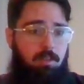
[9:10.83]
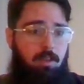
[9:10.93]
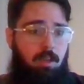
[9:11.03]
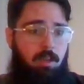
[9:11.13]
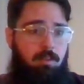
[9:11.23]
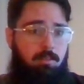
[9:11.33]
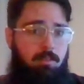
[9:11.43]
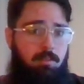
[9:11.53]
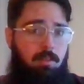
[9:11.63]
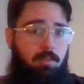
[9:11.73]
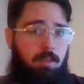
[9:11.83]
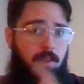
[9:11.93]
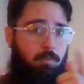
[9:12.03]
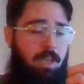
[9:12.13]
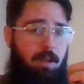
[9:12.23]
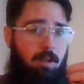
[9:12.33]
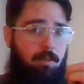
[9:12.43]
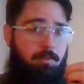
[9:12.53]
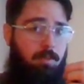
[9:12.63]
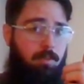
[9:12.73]
And then we
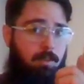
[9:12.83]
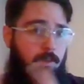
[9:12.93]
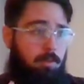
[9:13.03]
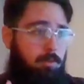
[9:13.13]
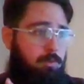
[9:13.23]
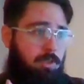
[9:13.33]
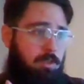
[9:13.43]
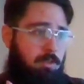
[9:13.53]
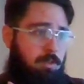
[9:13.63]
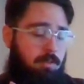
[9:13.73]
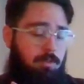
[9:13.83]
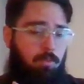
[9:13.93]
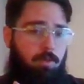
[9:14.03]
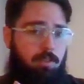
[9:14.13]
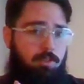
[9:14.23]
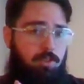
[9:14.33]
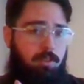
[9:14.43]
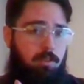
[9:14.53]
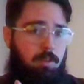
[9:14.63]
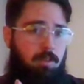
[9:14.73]
have conclusion,
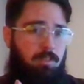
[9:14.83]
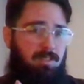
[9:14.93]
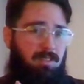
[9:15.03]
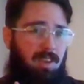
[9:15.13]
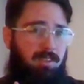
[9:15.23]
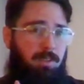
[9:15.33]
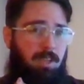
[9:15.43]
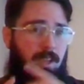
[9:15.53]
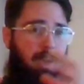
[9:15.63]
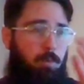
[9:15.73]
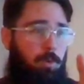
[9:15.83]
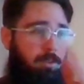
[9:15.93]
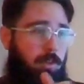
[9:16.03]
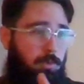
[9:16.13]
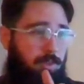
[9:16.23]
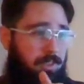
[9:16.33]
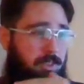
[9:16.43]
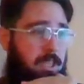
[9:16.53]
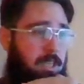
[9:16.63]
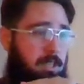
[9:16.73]
which is kind of like, hey, we're done with the
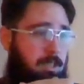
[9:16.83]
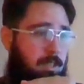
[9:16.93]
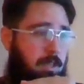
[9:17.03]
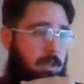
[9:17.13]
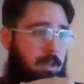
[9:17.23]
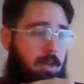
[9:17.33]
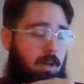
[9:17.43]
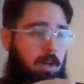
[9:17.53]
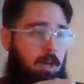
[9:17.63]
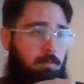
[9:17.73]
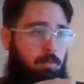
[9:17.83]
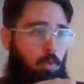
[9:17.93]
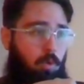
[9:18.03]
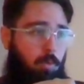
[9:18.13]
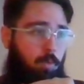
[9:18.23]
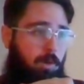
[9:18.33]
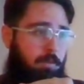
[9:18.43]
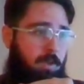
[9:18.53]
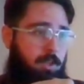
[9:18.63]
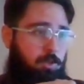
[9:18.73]
scene, or we're
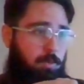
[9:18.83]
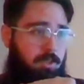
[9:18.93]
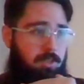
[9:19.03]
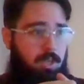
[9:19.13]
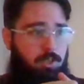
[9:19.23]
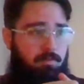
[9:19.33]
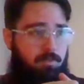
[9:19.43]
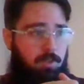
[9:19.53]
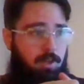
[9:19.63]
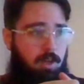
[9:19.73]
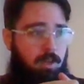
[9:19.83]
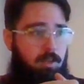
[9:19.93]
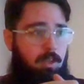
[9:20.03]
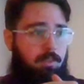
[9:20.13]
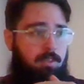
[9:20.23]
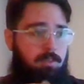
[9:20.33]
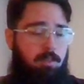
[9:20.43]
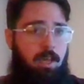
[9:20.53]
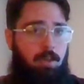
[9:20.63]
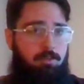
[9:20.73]
finished with the session for the night, and this
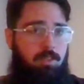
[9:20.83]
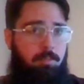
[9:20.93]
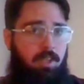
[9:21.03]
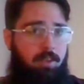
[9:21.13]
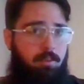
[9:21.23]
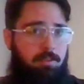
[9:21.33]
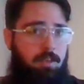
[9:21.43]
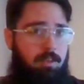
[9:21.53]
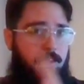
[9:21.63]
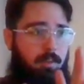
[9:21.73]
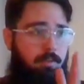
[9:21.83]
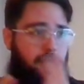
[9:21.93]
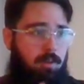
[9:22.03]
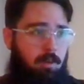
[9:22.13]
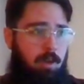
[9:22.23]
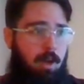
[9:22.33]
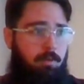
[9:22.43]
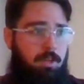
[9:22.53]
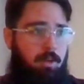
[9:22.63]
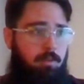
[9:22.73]
allows the players in character or out
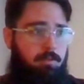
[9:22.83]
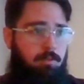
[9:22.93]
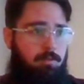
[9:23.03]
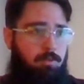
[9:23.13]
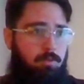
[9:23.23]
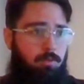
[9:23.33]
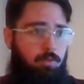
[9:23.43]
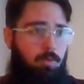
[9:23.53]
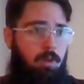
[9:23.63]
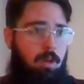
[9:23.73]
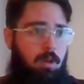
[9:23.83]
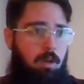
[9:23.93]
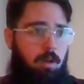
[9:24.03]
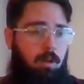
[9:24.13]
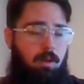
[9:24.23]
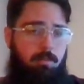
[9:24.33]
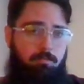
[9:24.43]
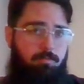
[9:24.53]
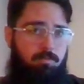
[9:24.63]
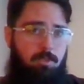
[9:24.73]
of character to,
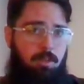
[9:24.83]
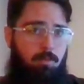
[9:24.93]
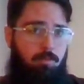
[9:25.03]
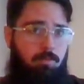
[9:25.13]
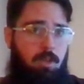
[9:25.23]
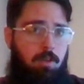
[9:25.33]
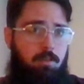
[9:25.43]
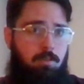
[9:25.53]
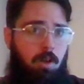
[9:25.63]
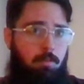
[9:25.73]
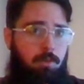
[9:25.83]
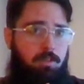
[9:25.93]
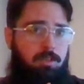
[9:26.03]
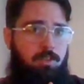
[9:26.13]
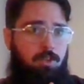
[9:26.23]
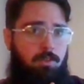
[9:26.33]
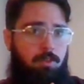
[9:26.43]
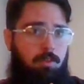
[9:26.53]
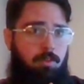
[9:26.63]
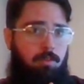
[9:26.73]
talk amongst each
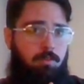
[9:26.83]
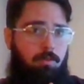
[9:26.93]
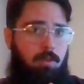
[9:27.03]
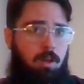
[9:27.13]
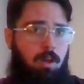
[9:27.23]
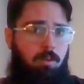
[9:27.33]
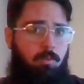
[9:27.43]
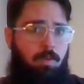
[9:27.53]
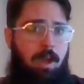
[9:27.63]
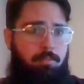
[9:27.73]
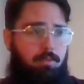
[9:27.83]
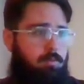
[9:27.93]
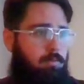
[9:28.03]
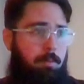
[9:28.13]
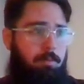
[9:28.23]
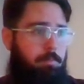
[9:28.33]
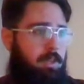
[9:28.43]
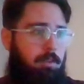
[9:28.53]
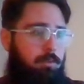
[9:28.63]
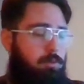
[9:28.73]
other, wrap up
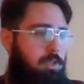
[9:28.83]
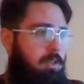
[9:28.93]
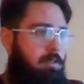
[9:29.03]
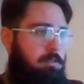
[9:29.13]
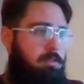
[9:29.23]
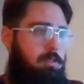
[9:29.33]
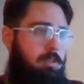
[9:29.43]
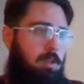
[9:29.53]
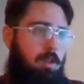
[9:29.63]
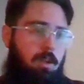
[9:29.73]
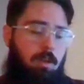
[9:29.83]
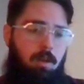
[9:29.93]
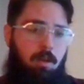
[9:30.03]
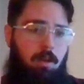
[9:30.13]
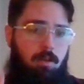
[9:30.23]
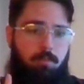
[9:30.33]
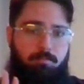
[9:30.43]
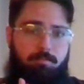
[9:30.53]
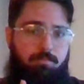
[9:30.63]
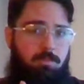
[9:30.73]
any loose ends,
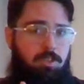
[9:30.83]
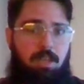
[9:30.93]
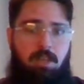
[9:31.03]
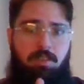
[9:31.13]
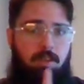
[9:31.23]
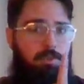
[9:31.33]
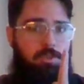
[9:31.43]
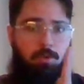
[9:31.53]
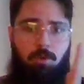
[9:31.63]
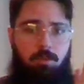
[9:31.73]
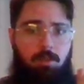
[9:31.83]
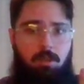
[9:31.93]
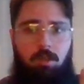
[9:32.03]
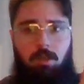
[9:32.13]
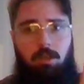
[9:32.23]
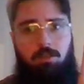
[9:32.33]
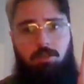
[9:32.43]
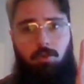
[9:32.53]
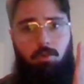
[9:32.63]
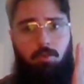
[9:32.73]
just anything of the sort.
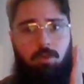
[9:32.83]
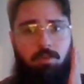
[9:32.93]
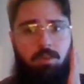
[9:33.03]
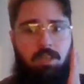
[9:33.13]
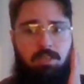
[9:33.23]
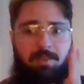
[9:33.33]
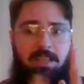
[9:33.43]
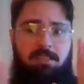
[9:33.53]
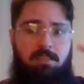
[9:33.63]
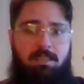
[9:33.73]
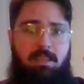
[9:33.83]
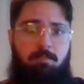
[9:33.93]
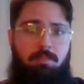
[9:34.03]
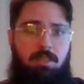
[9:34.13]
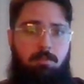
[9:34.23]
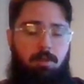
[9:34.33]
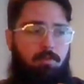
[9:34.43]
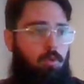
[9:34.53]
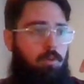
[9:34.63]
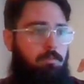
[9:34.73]
So these phases can be
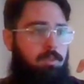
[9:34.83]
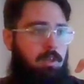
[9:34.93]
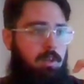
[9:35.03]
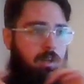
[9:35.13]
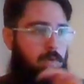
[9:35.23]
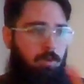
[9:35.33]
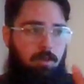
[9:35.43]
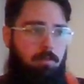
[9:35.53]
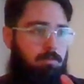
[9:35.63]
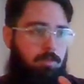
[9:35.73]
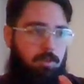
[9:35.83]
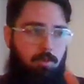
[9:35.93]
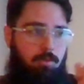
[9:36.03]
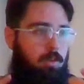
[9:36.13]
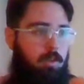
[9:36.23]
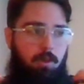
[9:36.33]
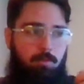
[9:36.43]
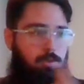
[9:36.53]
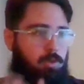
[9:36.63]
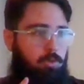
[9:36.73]
performed in any order. So you could
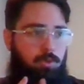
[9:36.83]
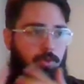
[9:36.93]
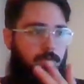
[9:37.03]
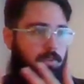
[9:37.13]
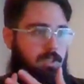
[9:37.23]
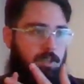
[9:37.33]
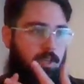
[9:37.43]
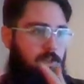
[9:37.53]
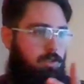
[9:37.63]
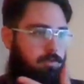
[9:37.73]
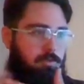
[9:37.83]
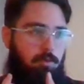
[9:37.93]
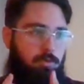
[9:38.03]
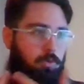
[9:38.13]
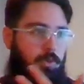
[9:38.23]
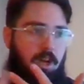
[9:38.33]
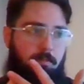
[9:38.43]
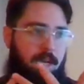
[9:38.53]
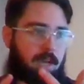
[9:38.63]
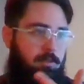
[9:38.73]
go social investigation, social
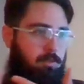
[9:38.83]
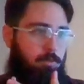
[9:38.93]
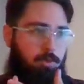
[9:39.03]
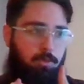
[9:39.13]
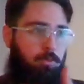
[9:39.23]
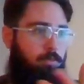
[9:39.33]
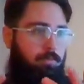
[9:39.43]
combat, social